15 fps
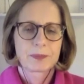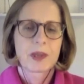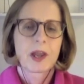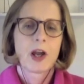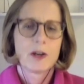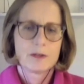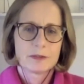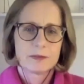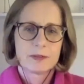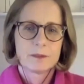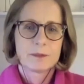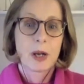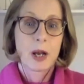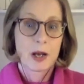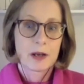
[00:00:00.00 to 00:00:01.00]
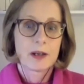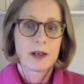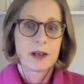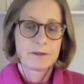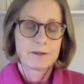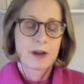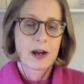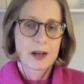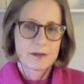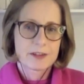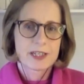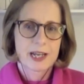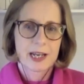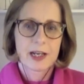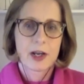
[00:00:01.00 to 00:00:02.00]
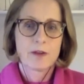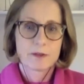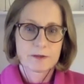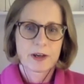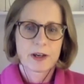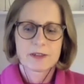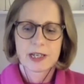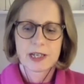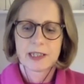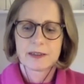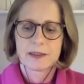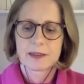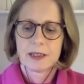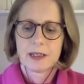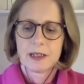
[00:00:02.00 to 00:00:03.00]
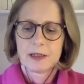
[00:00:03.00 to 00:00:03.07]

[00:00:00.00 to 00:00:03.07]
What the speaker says: over 5 days.